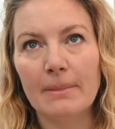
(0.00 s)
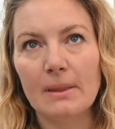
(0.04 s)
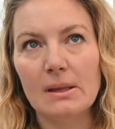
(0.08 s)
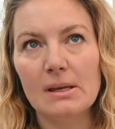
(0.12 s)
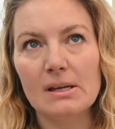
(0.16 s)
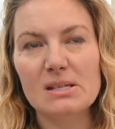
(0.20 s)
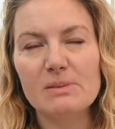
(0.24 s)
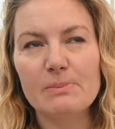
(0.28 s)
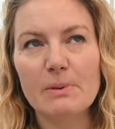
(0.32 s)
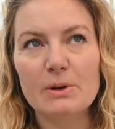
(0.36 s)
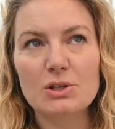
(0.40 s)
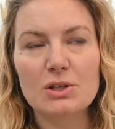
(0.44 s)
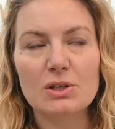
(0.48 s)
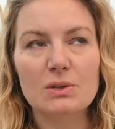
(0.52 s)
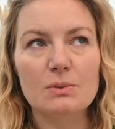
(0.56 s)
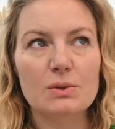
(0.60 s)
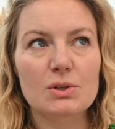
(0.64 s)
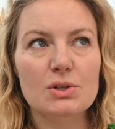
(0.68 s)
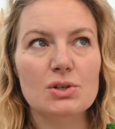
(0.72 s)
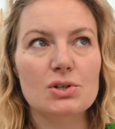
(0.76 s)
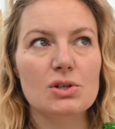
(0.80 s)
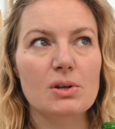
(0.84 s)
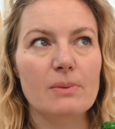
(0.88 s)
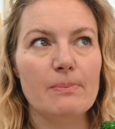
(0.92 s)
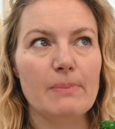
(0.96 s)
especially with
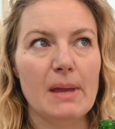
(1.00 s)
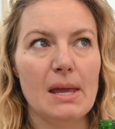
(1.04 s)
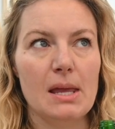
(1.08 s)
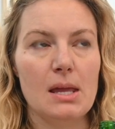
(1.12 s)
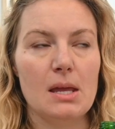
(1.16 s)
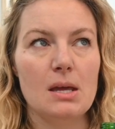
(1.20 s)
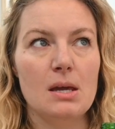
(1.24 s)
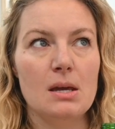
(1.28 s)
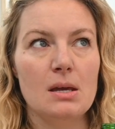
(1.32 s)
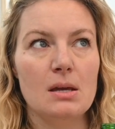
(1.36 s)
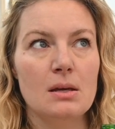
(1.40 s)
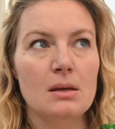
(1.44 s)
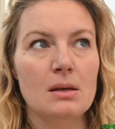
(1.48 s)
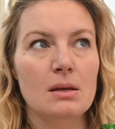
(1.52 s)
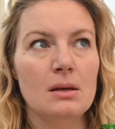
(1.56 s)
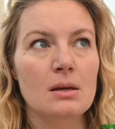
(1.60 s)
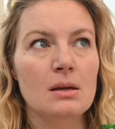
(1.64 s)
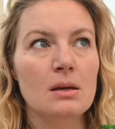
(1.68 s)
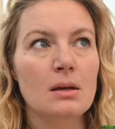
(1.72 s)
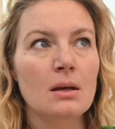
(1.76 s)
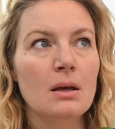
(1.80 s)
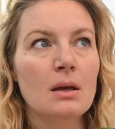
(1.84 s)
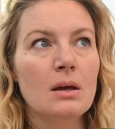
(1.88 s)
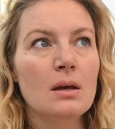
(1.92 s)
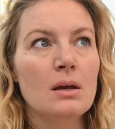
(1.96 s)
shipping.
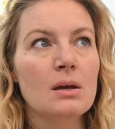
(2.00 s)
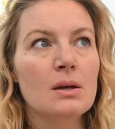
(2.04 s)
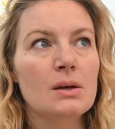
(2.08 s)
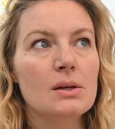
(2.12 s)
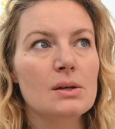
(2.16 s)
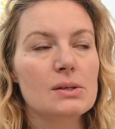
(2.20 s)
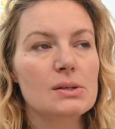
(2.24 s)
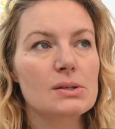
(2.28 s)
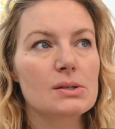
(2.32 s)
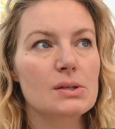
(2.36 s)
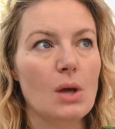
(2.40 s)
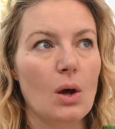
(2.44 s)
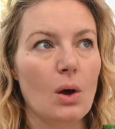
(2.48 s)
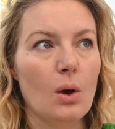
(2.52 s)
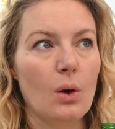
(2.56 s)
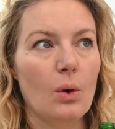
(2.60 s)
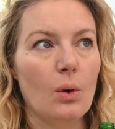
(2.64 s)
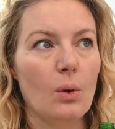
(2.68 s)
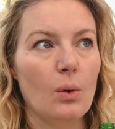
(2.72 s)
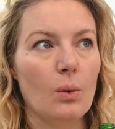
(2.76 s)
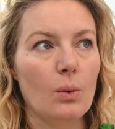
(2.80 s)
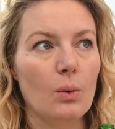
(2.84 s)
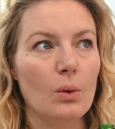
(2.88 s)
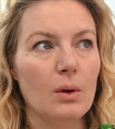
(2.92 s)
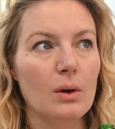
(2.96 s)

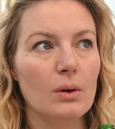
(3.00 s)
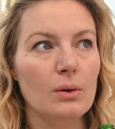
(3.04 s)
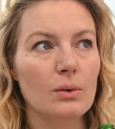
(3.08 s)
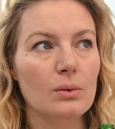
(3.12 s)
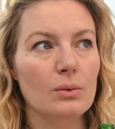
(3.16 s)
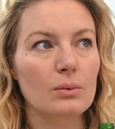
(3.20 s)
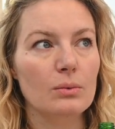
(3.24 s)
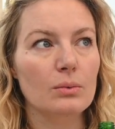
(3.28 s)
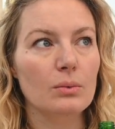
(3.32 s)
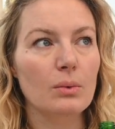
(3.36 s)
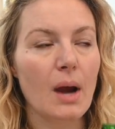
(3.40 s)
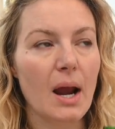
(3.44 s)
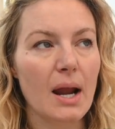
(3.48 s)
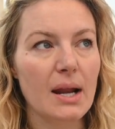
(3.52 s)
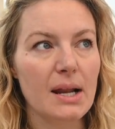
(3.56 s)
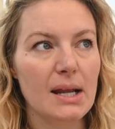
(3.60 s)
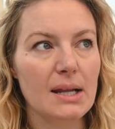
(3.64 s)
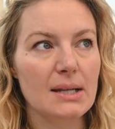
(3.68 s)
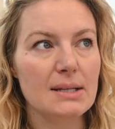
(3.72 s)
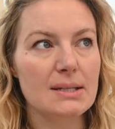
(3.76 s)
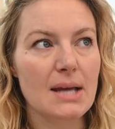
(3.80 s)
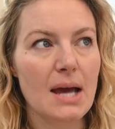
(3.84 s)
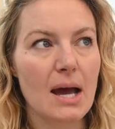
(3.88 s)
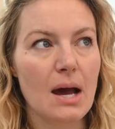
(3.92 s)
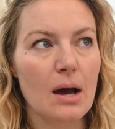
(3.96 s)
So writing
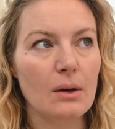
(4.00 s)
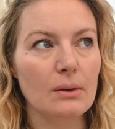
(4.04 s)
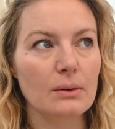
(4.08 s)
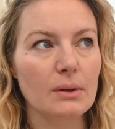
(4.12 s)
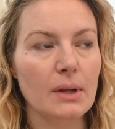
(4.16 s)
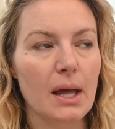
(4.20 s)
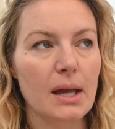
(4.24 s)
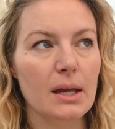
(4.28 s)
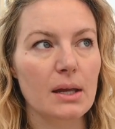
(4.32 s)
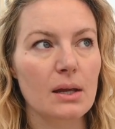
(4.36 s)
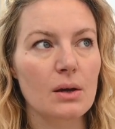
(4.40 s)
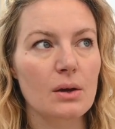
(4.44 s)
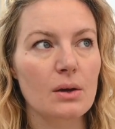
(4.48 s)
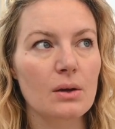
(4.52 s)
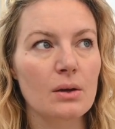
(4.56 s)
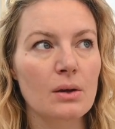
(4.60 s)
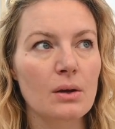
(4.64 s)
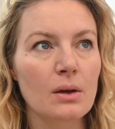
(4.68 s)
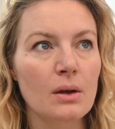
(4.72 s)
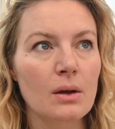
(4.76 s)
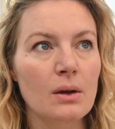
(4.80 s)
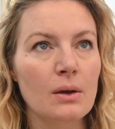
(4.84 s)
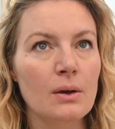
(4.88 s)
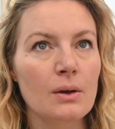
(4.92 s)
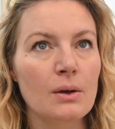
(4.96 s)
down like,
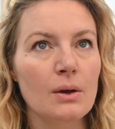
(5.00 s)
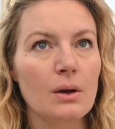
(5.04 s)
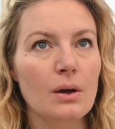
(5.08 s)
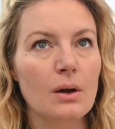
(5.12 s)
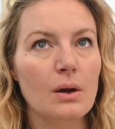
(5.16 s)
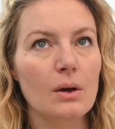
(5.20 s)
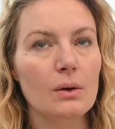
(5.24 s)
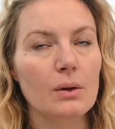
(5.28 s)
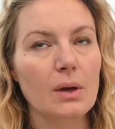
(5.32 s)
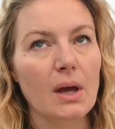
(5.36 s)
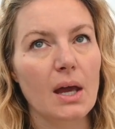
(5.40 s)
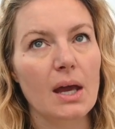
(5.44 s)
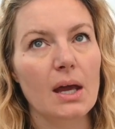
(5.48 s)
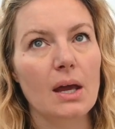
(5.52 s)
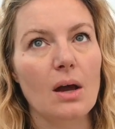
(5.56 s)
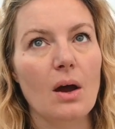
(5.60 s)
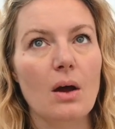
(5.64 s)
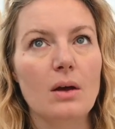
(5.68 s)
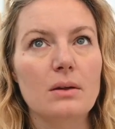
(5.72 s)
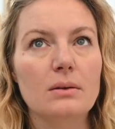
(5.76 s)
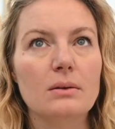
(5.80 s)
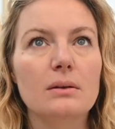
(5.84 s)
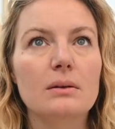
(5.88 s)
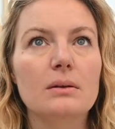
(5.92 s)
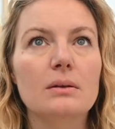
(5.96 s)
okay,
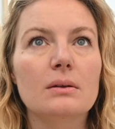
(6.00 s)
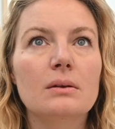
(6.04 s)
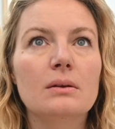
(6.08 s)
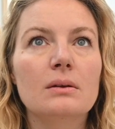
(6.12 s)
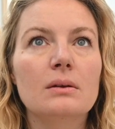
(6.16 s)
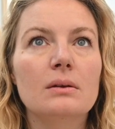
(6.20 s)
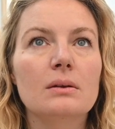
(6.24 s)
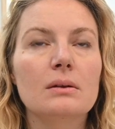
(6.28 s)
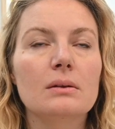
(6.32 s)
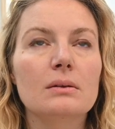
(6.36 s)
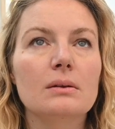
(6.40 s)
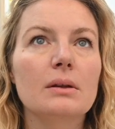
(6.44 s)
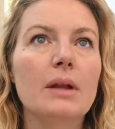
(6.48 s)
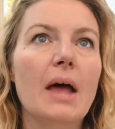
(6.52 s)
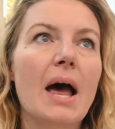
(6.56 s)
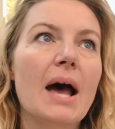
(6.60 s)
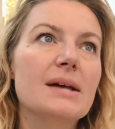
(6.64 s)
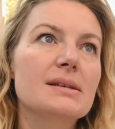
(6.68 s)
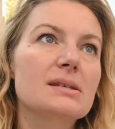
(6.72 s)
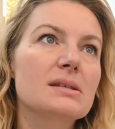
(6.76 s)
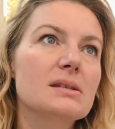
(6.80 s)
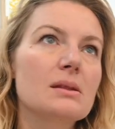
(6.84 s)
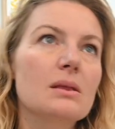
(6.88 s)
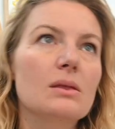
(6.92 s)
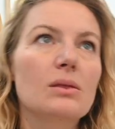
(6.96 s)
on
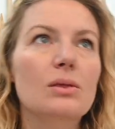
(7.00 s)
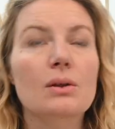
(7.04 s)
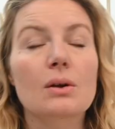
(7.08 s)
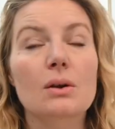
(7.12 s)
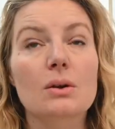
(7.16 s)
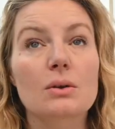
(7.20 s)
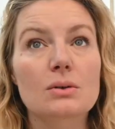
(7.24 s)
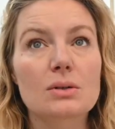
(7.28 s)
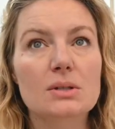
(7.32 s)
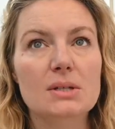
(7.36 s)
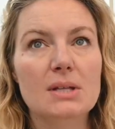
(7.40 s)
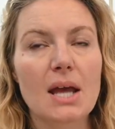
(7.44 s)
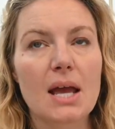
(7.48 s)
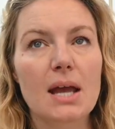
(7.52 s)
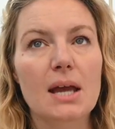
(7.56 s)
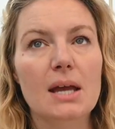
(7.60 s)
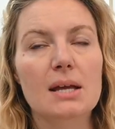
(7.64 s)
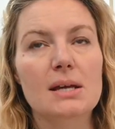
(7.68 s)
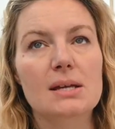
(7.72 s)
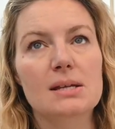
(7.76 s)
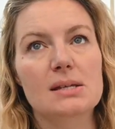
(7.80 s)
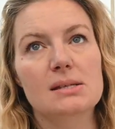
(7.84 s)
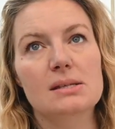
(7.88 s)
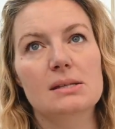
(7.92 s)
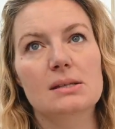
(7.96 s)
last Thursday
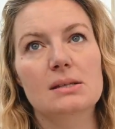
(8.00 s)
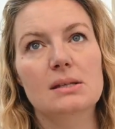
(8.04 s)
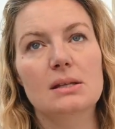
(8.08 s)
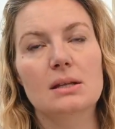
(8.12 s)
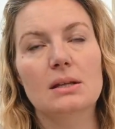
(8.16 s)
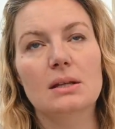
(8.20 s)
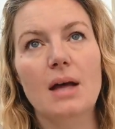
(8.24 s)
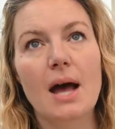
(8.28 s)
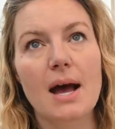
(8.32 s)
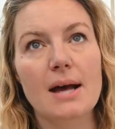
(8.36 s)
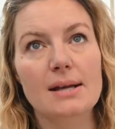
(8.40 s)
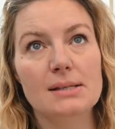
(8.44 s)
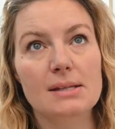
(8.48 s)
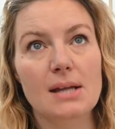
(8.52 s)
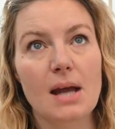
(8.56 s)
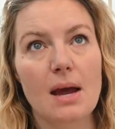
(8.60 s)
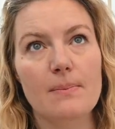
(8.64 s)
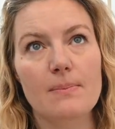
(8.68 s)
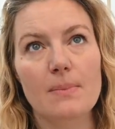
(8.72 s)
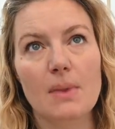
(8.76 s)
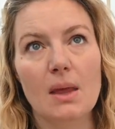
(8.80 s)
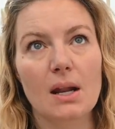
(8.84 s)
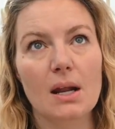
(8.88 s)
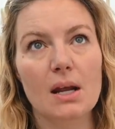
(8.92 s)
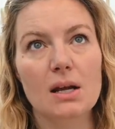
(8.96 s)
is the last
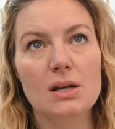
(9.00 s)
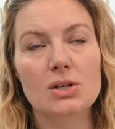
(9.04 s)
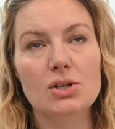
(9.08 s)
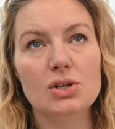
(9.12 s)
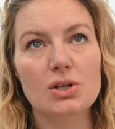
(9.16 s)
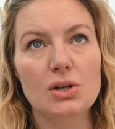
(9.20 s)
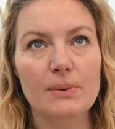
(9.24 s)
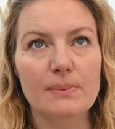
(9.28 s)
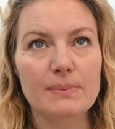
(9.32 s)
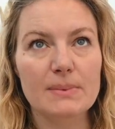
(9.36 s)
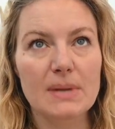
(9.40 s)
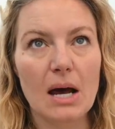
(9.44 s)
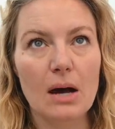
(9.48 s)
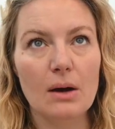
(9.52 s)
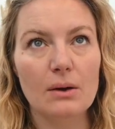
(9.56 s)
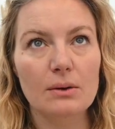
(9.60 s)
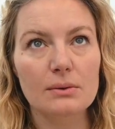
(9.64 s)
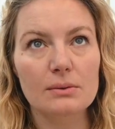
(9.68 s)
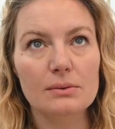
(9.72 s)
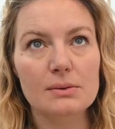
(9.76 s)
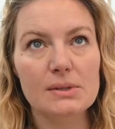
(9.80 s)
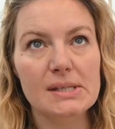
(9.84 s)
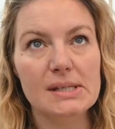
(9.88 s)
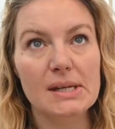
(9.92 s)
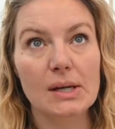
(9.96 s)
time that I shipped out
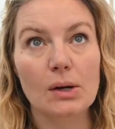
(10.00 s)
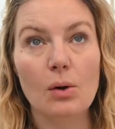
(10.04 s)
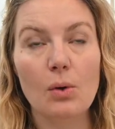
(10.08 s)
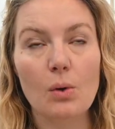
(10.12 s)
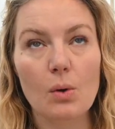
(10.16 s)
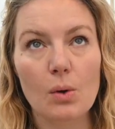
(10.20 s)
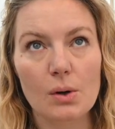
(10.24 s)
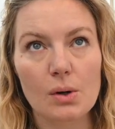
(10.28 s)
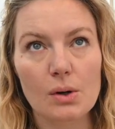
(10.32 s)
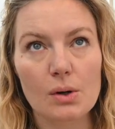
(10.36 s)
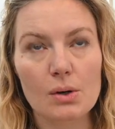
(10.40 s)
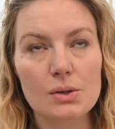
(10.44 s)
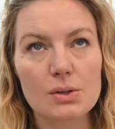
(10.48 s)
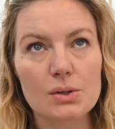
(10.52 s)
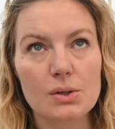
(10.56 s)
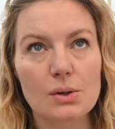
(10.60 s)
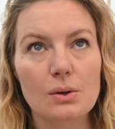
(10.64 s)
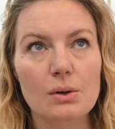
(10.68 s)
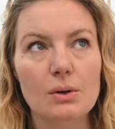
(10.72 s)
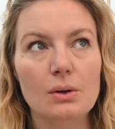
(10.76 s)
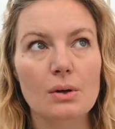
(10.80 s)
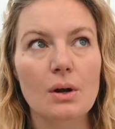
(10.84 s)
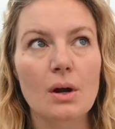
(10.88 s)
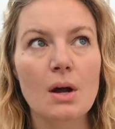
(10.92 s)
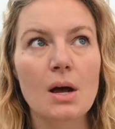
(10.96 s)
sticker orders,
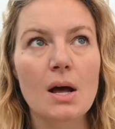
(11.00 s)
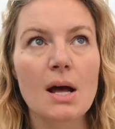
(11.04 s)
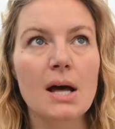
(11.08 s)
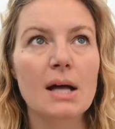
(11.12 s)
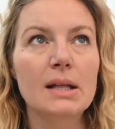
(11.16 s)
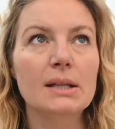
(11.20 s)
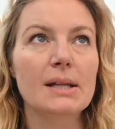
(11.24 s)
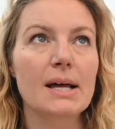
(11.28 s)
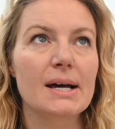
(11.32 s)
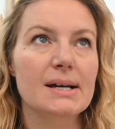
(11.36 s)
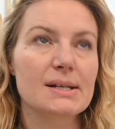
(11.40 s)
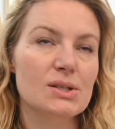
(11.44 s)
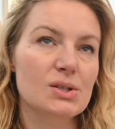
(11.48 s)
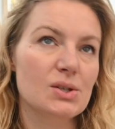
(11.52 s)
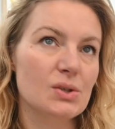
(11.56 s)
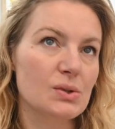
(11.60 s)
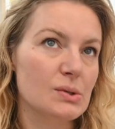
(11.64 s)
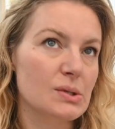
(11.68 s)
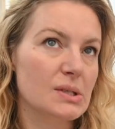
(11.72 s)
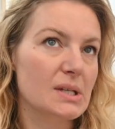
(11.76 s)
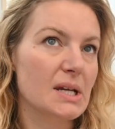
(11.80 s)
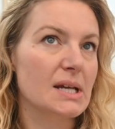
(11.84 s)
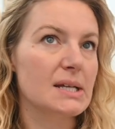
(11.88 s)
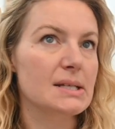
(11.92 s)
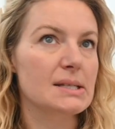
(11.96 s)
or last
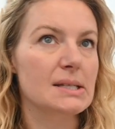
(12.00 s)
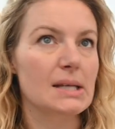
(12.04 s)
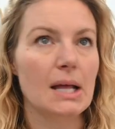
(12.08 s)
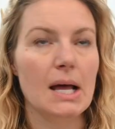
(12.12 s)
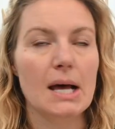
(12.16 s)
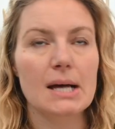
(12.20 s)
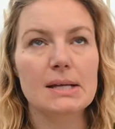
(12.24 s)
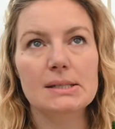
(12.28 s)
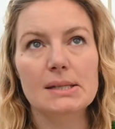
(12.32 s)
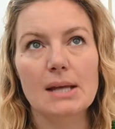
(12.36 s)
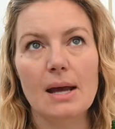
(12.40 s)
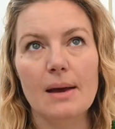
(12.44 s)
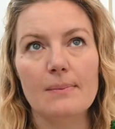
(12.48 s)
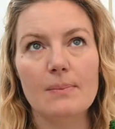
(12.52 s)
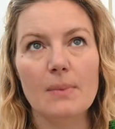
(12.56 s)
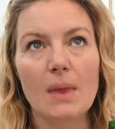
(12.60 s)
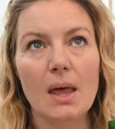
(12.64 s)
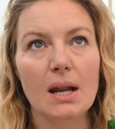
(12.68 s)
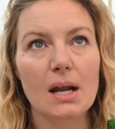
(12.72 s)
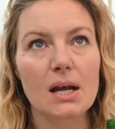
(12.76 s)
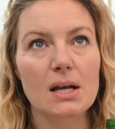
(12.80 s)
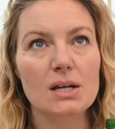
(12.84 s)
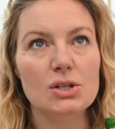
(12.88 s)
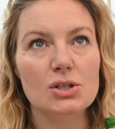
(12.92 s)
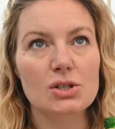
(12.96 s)
Tuesday is the last time
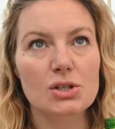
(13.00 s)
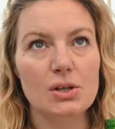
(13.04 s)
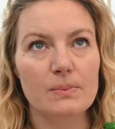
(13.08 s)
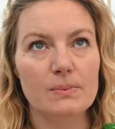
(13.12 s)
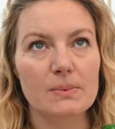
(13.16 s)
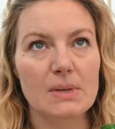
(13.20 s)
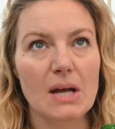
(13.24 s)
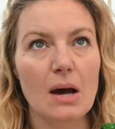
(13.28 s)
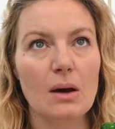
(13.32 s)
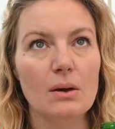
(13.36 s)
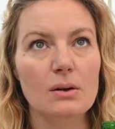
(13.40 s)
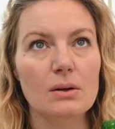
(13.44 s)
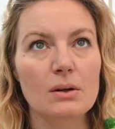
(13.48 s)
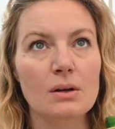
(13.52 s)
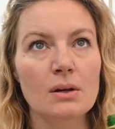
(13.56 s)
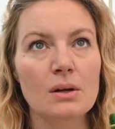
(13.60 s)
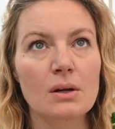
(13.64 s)
that I shipped out